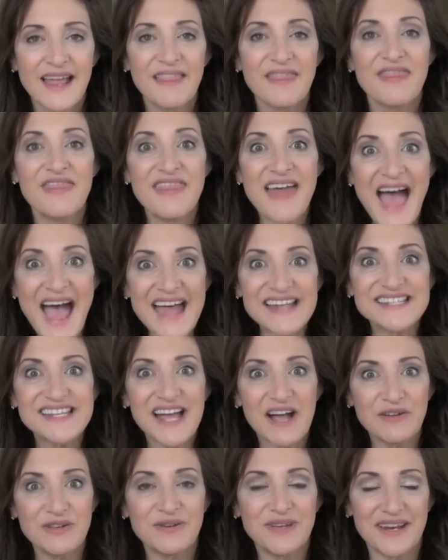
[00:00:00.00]
That's how
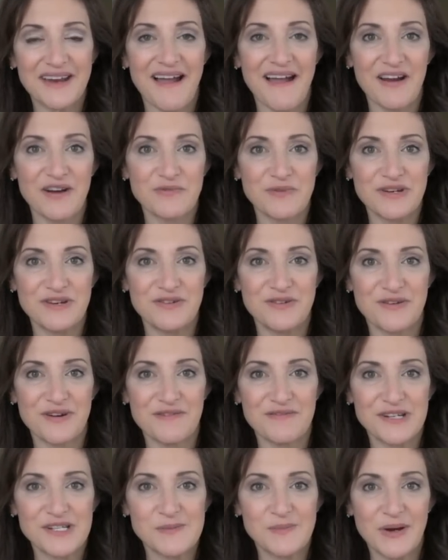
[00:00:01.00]
you get hired when you don't have
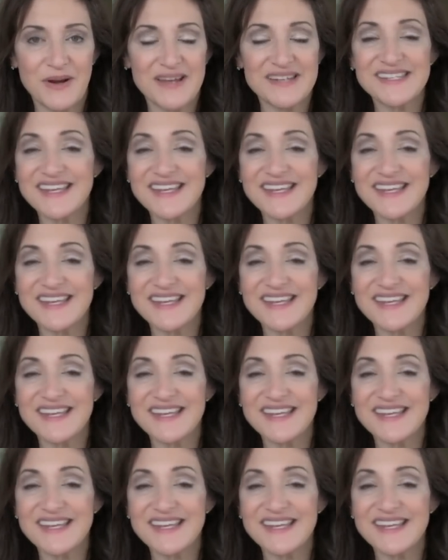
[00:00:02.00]
experience,